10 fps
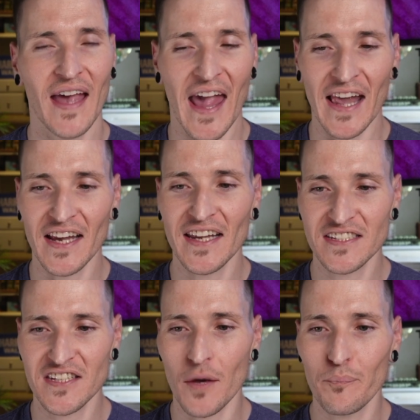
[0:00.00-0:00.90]
And it
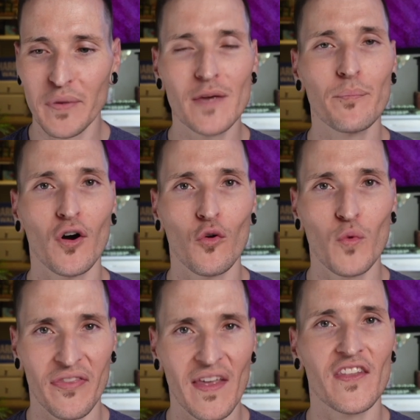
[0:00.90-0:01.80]
is the people
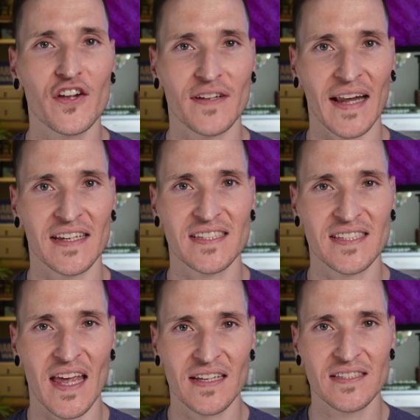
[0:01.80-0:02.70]
within the United
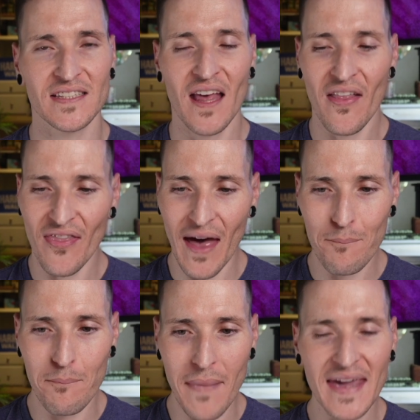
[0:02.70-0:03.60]
States that
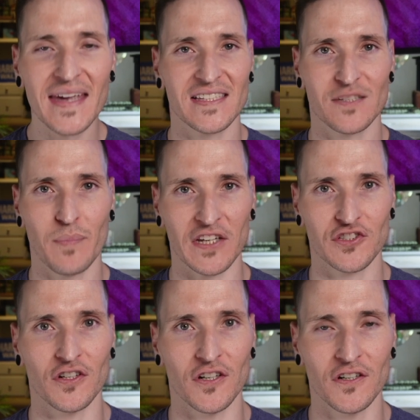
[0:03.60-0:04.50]
make it
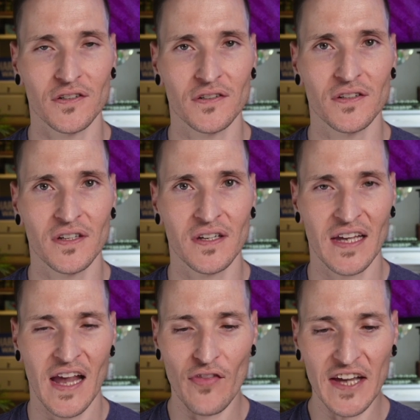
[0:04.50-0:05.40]
special.
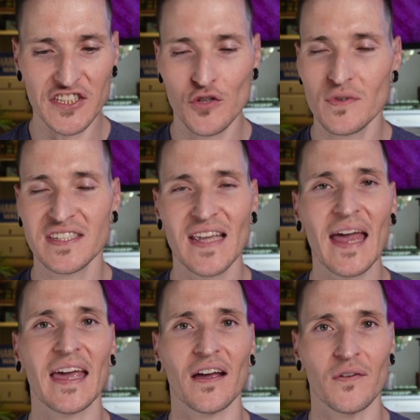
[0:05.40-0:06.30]
And like she was
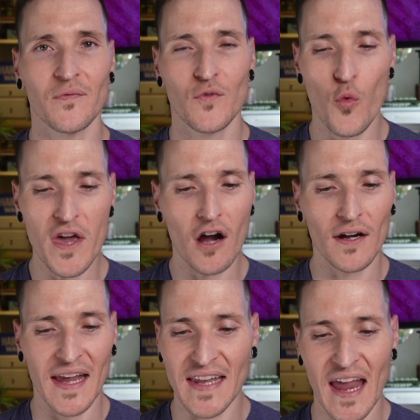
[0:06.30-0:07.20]
saying, we are
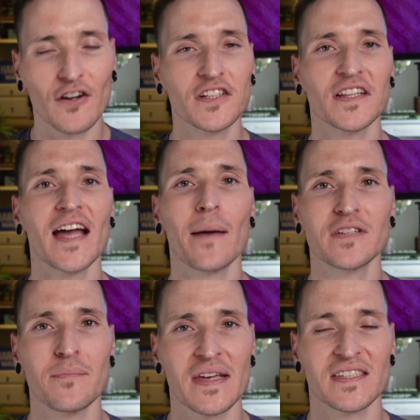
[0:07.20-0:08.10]
inherently
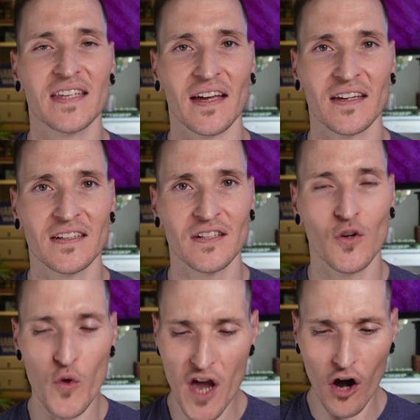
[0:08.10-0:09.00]
optimistic.
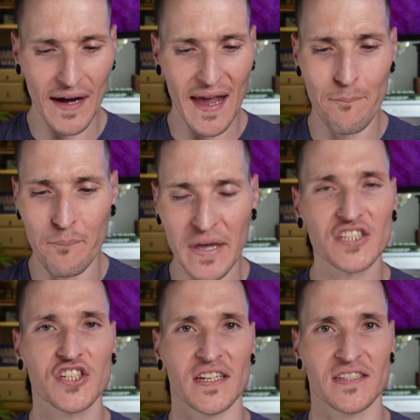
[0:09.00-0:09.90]
We are
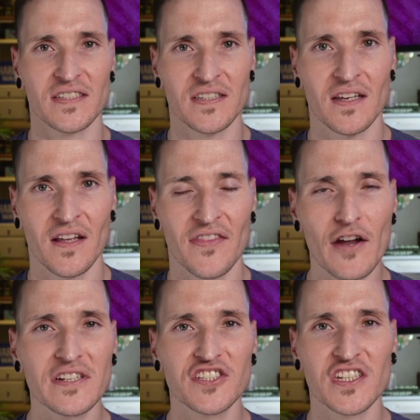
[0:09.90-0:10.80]
ambitious.
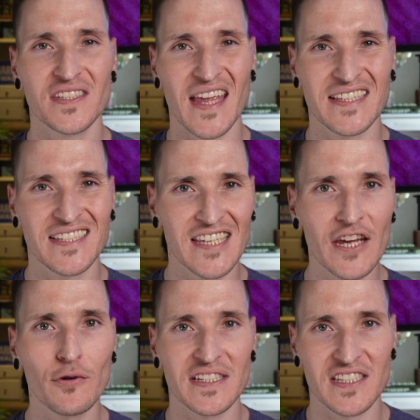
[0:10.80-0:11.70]
There is just a
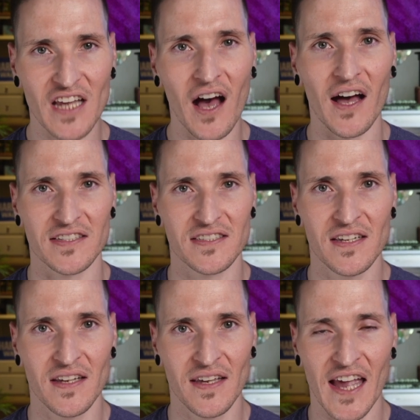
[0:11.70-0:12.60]
secret sauce
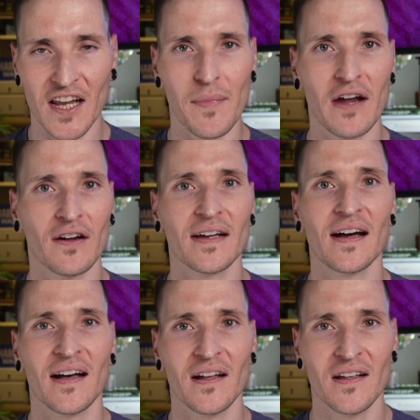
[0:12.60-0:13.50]
in
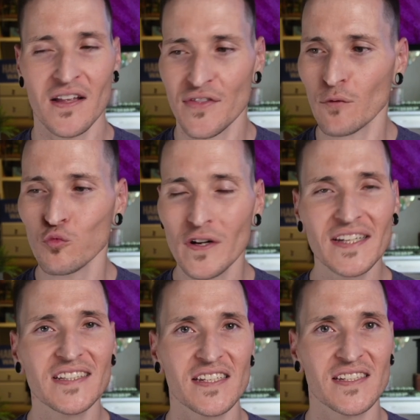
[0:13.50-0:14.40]
America that
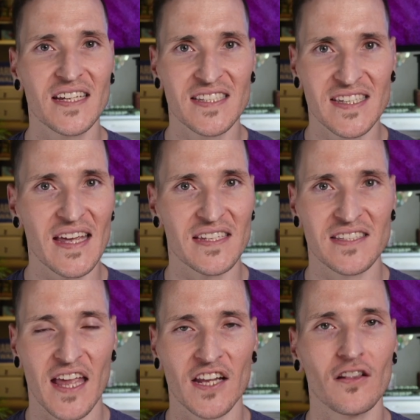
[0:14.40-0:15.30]
really doesn't
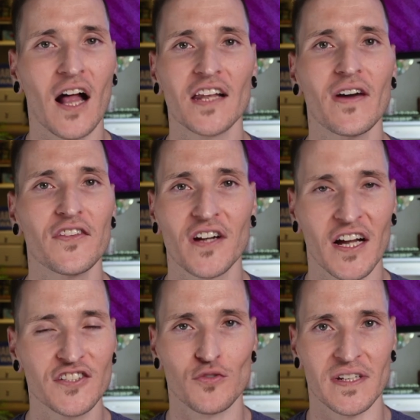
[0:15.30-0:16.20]
exist in a lot of other
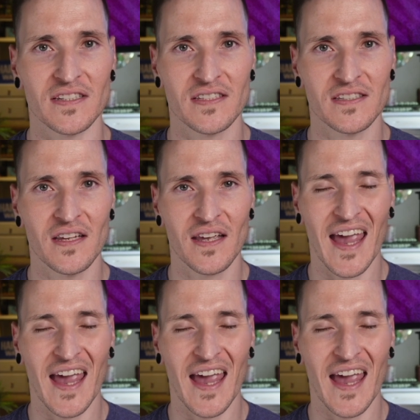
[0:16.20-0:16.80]
countries.